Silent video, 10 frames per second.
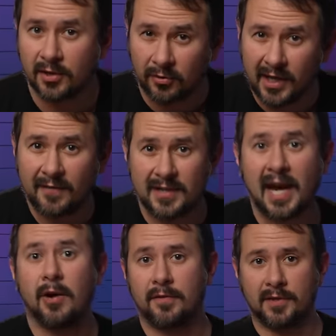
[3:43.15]
that are left
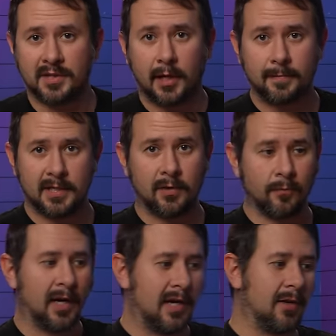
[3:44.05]
out of the top 10
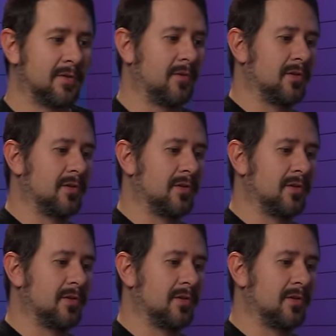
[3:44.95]
right now as far